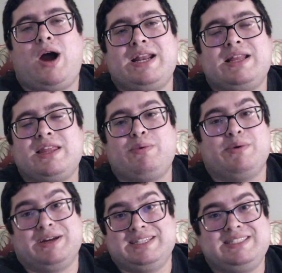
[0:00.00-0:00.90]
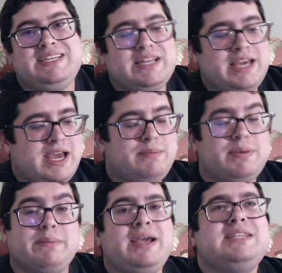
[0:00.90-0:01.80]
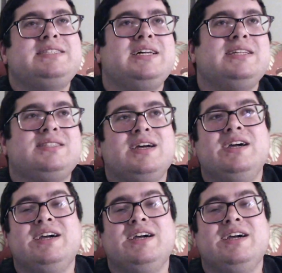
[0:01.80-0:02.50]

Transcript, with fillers: I didn't think we were going to see it again, but it makes sense.